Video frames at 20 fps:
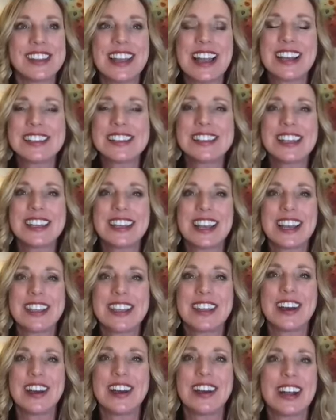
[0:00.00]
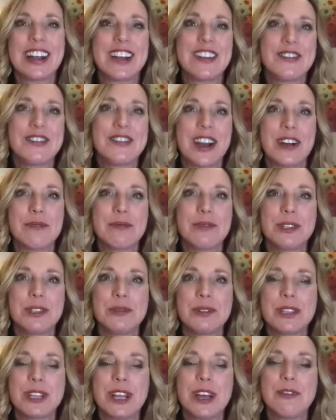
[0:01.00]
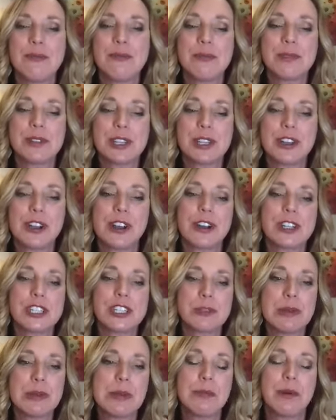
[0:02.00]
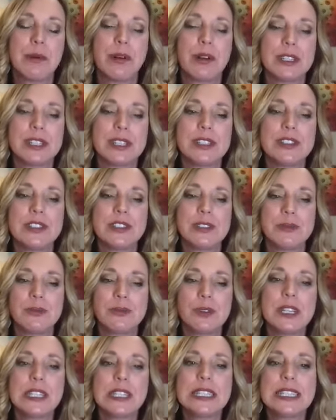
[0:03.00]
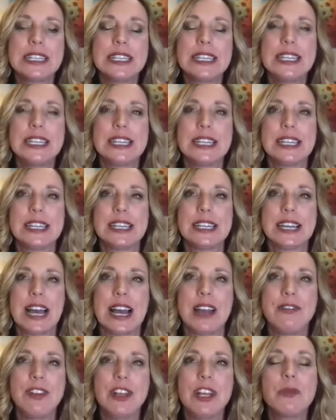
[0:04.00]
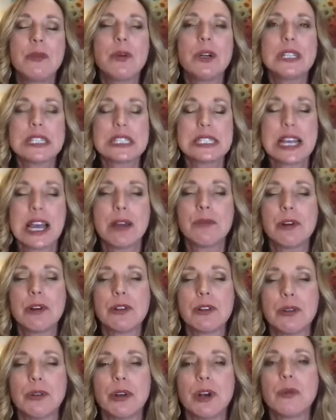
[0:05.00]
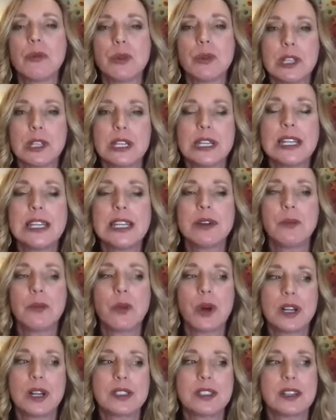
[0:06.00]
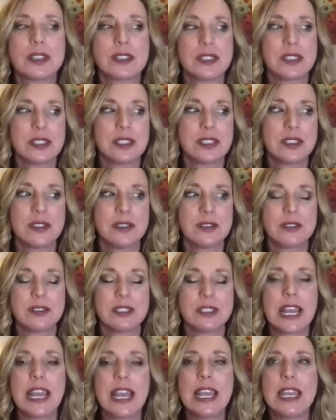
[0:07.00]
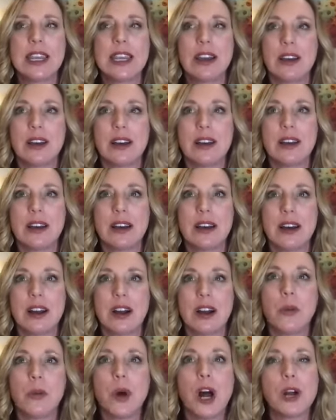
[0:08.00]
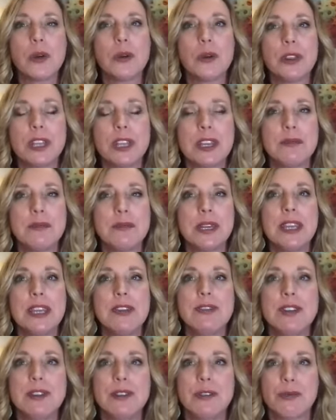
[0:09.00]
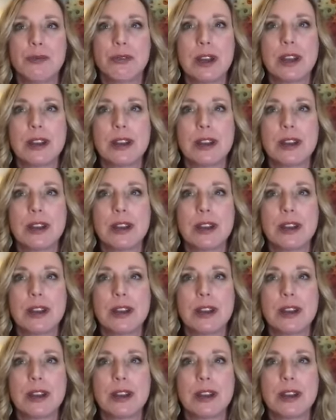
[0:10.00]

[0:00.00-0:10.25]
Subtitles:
last thing I thought I really would love to encourage people is to really, I feel like we're in a time where the Lord really wants us to take our walk with him even